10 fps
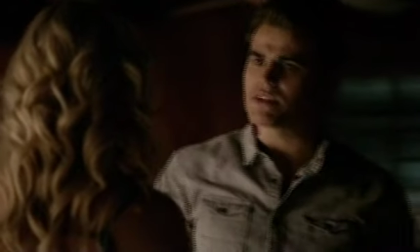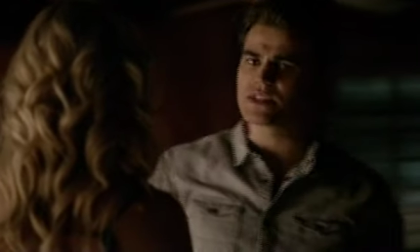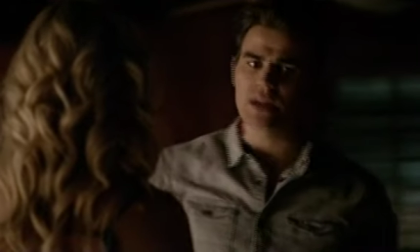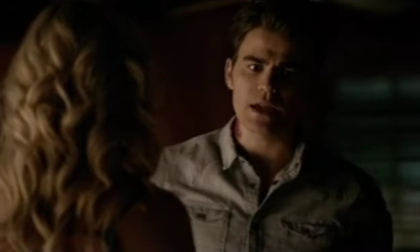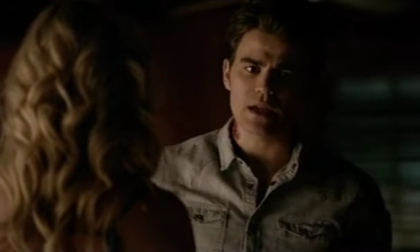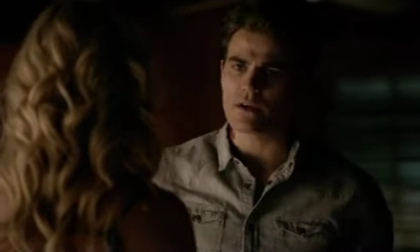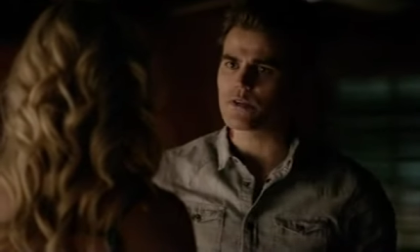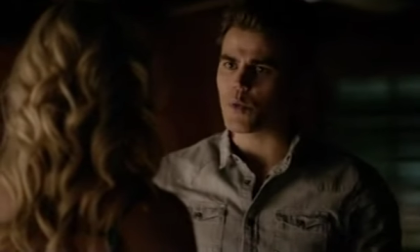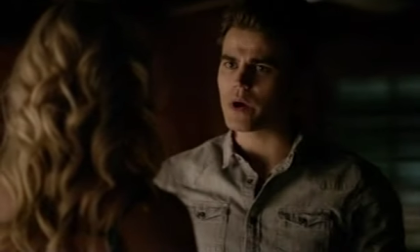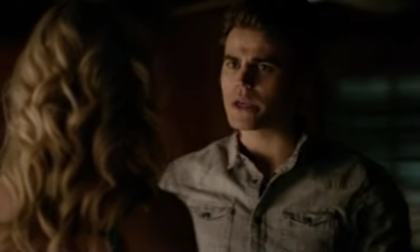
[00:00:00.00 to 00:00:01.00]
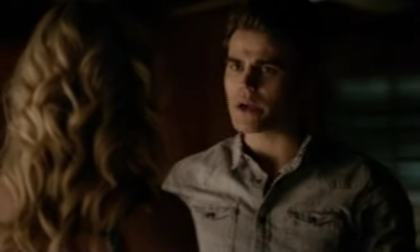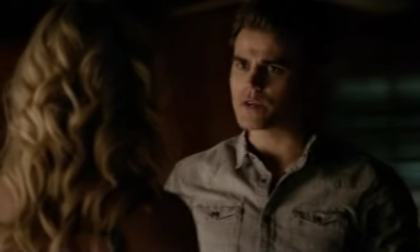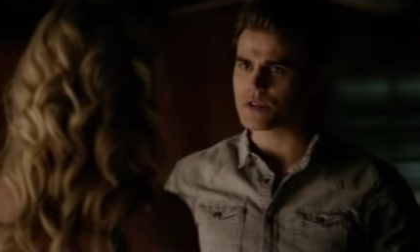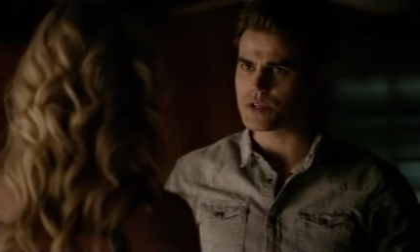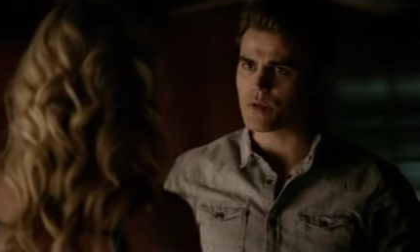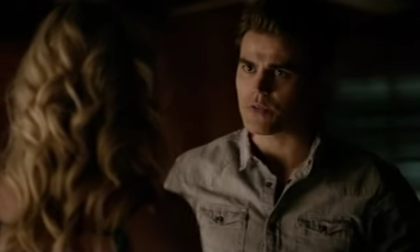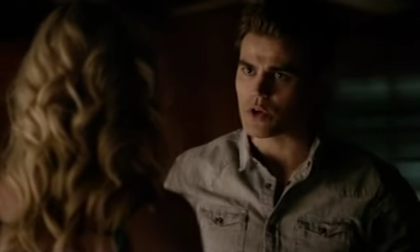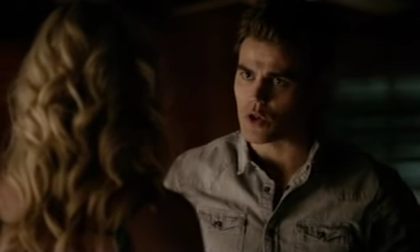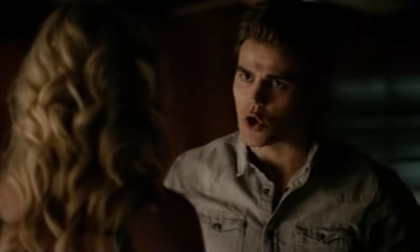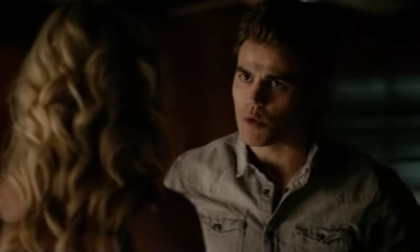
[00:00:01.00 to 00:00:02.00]
every psychic in 20 countries around
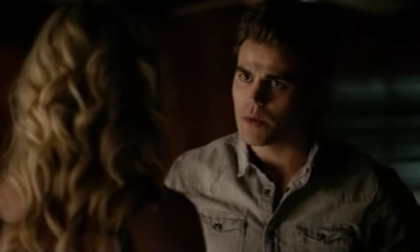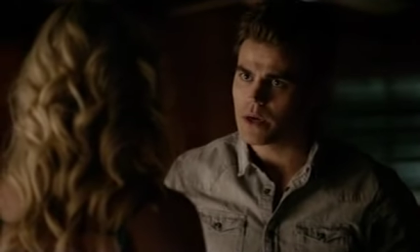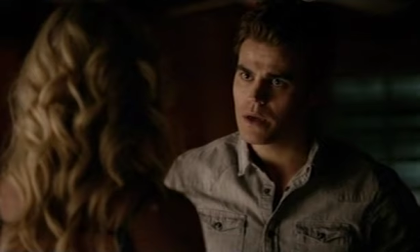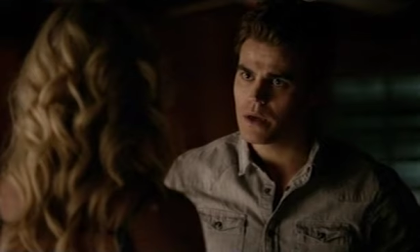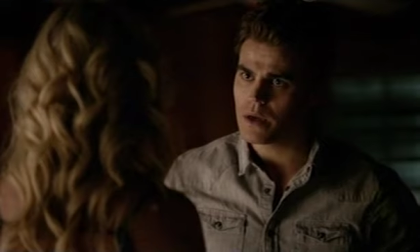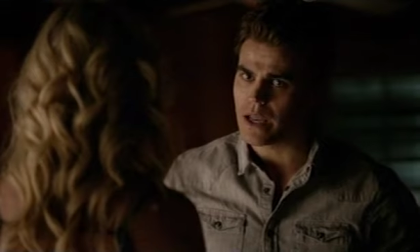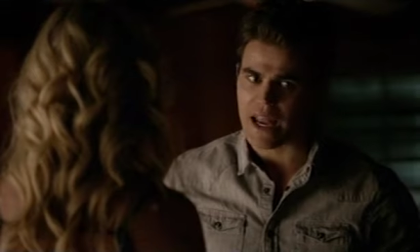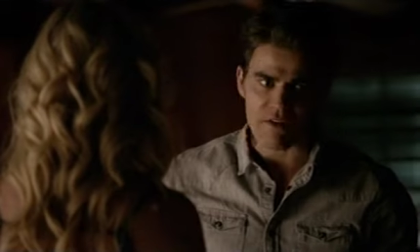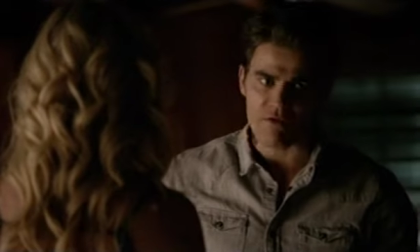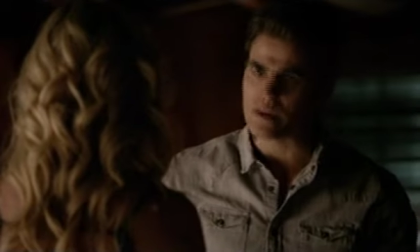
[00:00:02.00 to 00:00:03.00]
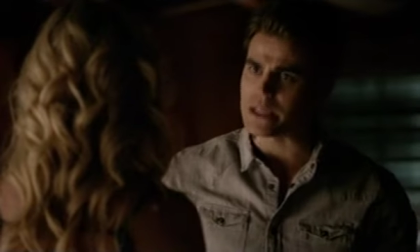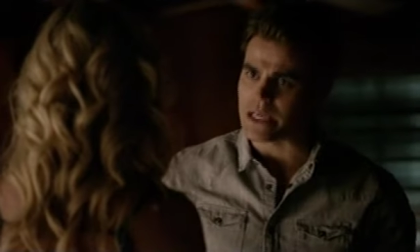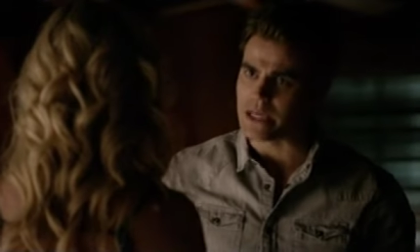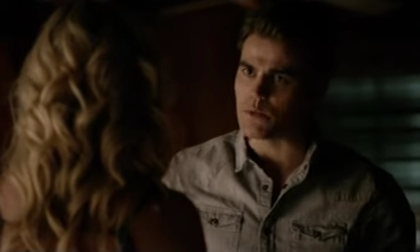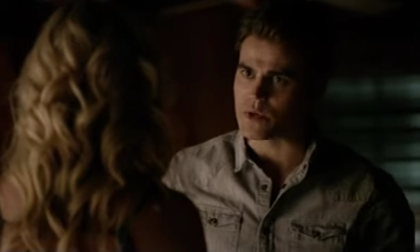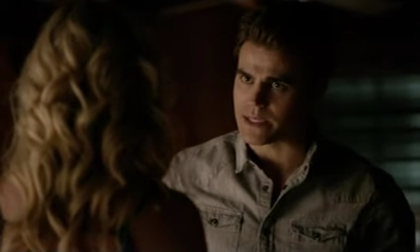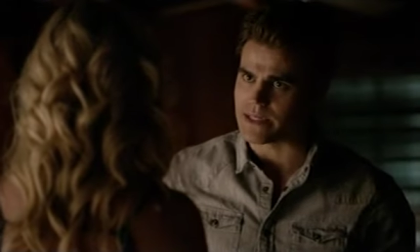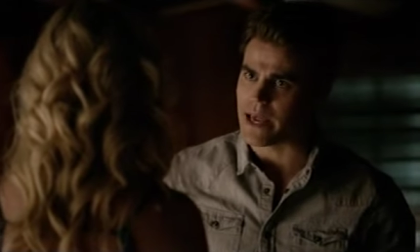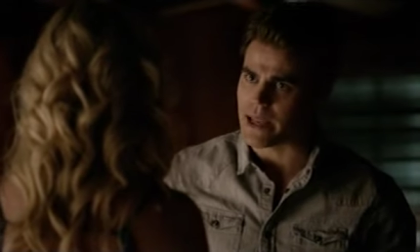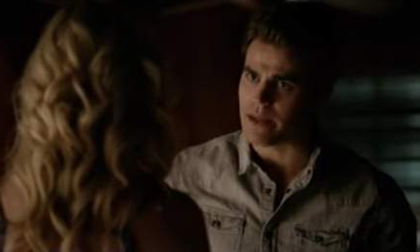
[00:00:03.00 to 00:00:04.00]
the globe, and every lead was a
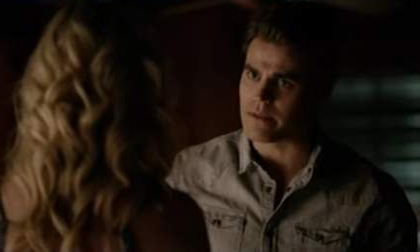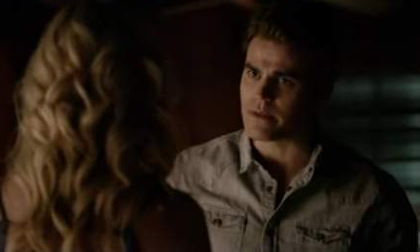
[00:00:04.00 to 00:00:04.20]
dead